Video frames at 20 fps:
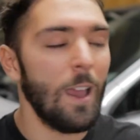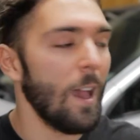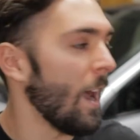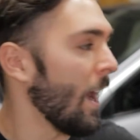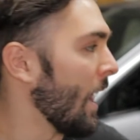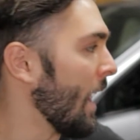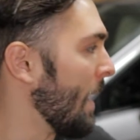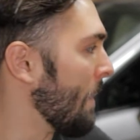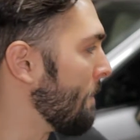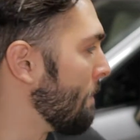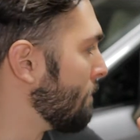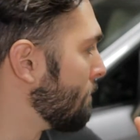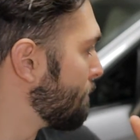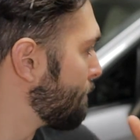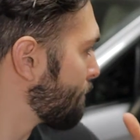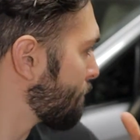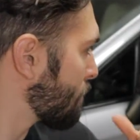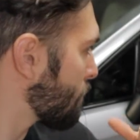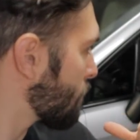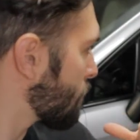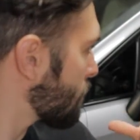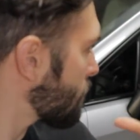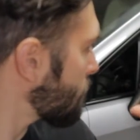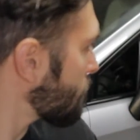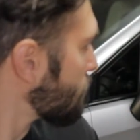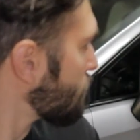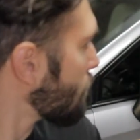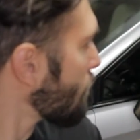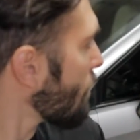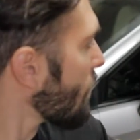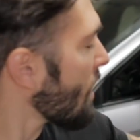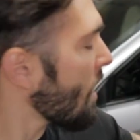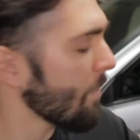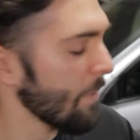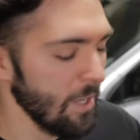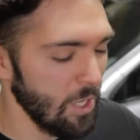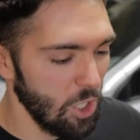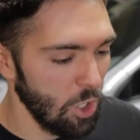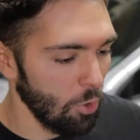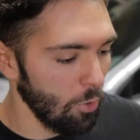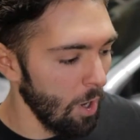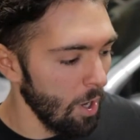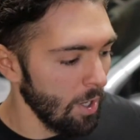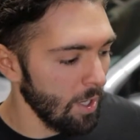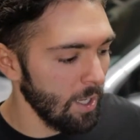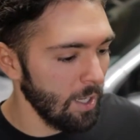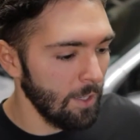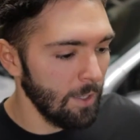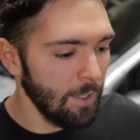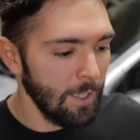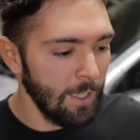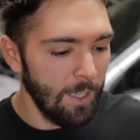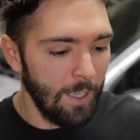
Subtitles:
the trunk,